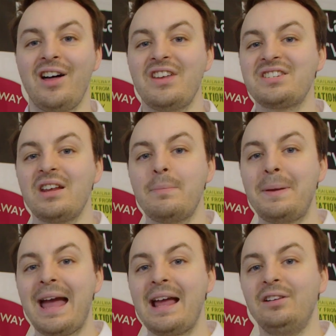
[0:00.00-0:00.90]
There's going to
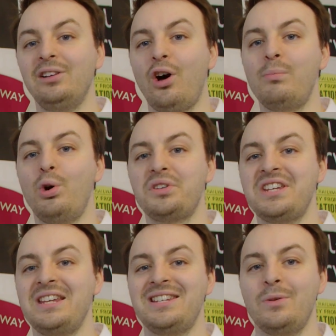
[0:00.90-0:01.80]
be a lot more
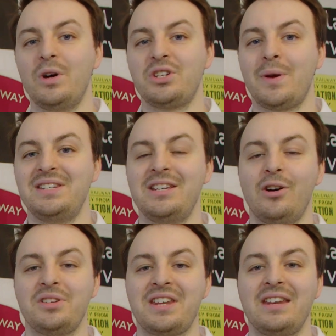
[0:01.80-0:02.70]
TT120
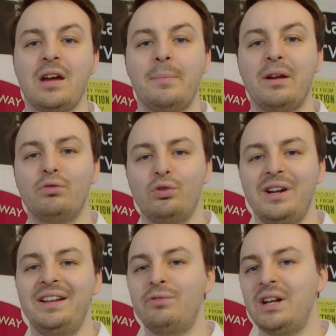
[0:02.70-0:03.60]
content coming
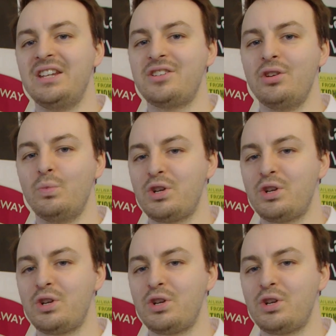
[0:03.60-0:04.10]
really soon,